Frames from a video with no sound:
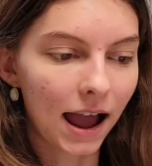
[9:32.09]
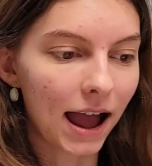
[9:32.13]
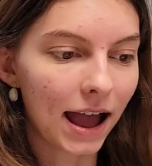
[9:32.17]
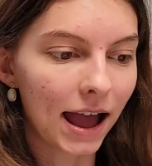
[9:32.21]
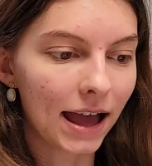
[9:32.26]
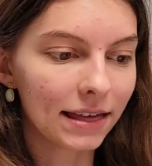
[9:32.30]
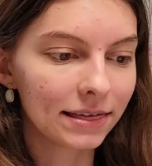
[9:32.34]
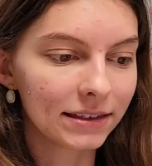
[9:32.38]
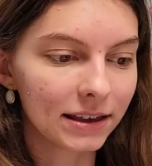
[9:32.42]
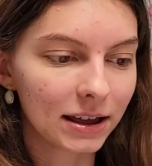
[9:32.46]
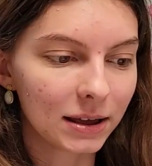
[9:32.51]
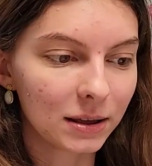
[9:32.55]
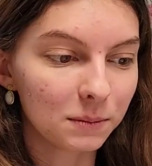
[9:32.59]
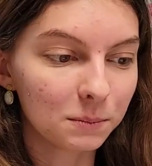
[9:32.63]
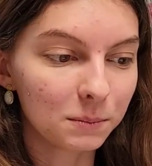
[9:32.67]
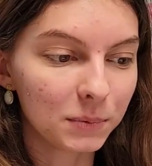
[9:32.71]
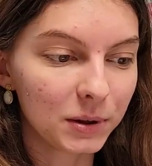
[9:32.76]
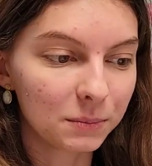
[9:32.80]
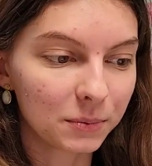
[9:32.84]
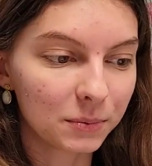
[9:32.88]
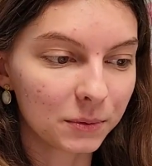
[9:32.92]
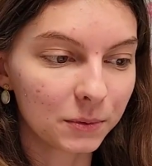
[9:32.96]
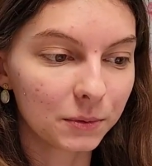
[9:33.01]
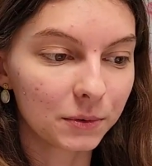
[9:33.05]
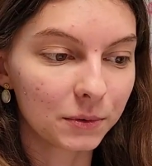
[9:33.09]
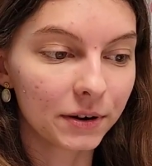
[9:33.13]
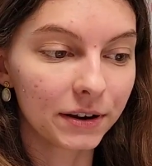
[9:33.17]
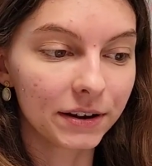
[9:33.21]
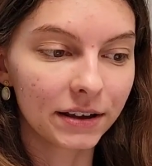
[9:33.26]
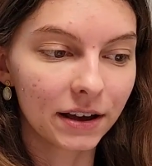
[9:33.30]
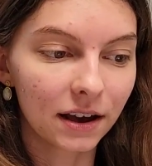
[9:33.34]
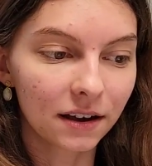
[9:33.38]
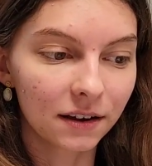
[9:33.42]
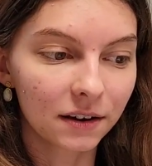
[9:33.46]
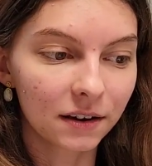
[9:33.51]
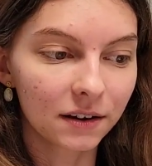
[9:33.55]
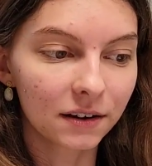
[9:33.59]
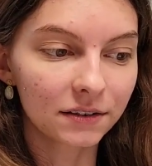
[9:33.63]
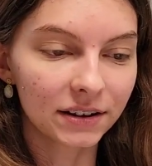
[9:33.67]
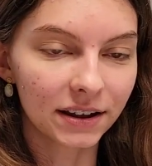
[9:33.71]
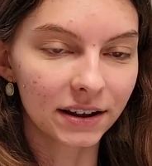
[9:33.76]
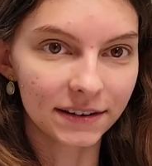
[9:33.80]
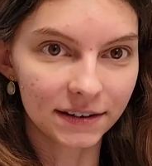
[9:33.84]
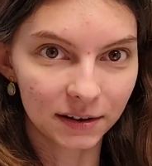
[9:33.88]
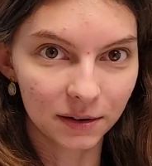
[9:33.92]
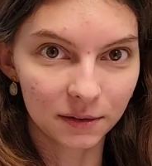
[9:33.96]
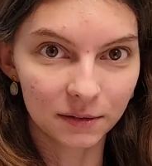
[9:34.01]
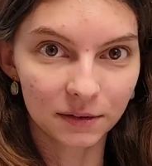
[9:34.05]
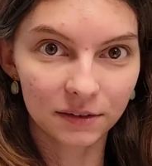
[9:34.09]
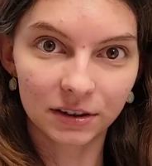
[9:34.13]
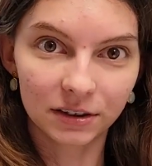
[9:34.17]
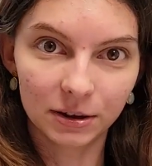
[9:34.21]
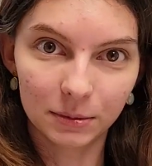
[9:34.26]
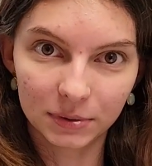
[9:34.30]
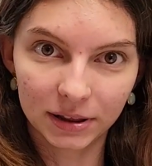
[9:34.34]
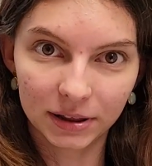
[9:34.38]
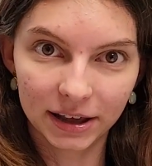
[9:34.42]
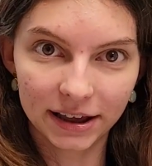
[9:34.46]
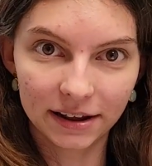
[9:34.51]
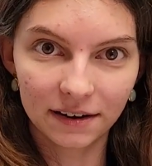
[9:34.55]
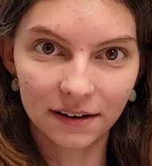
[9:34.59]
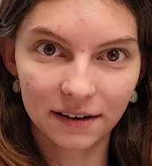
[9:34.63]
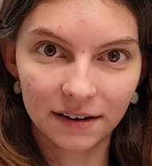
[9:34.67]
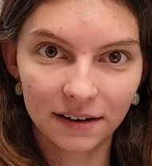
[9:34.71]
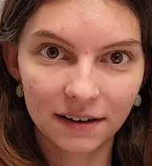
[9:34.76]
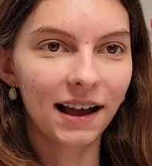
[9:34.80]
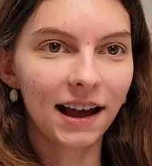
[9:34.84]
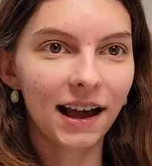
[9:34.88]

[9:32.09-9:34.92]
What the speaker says: and then people who are younger tend to go to sleep later.